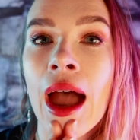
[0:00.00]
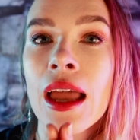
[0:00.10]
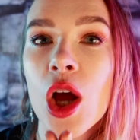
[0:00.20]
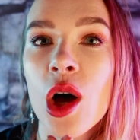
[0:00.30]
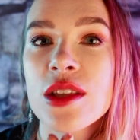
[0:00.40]

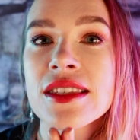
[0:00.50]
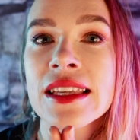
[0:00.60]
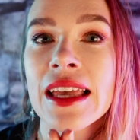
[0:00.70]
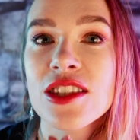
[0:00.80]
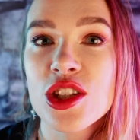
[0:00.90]
at odds
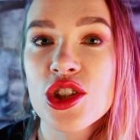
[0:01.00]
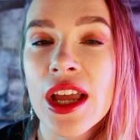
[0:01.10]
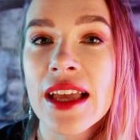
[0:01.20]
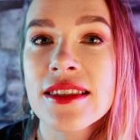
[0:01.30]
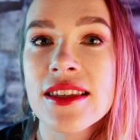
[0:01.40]
against
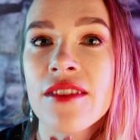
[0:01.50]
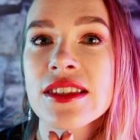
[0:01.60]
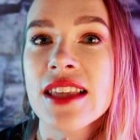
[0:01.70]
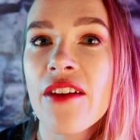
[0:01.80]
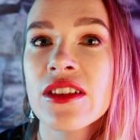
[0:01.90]
chance of
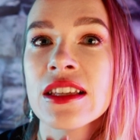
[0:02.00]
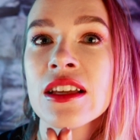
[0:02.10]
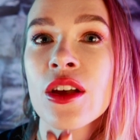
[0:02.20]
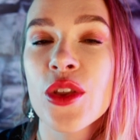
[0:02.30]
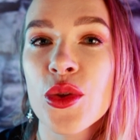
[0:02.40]

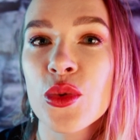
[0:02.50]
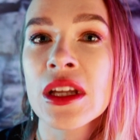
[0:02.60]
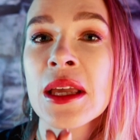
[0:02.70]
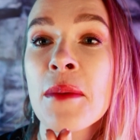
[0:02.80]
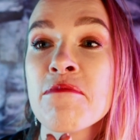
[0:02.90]

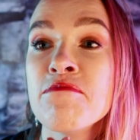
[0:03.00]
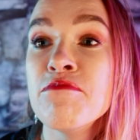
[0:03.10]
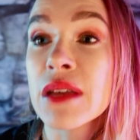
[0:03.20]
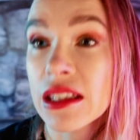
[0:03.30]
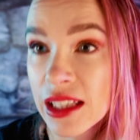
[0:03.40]
seventy-three
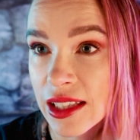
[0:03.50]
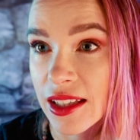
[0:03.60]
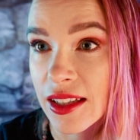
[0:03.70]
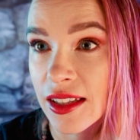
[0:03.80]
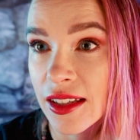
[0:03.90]

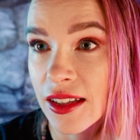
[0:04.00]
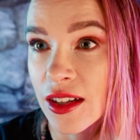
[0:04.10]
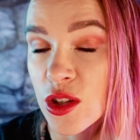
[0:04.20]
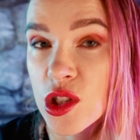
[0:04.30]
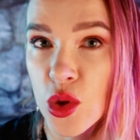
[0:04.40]
billion
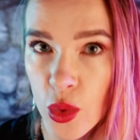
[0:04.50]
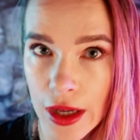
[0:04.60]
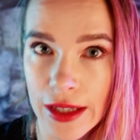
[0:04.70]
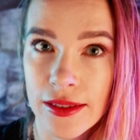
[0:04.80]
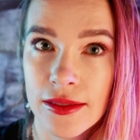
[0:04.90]
to
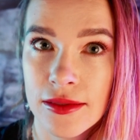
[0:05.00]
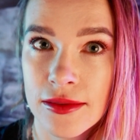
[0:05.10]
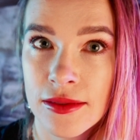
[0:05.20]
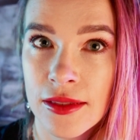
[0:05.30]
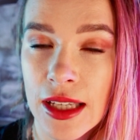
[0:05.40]
one.
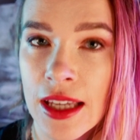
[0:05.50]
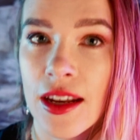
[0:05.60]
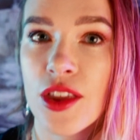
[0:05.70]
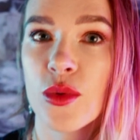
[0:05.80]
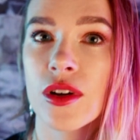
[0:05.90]
In
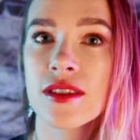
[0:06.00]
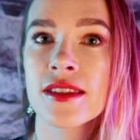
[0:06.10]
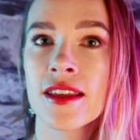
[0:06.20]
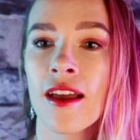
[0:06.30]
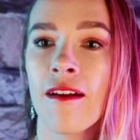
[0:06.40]
other
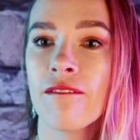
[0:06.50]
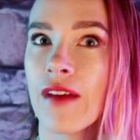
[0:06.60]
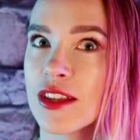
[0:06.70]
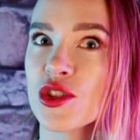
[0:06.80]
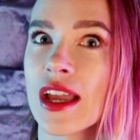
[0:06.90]
words,
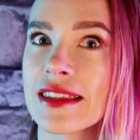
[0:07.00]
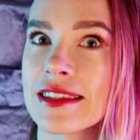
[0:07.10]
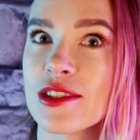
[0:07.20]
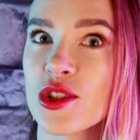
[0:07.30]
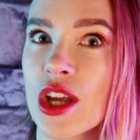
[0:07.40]
fat chance it's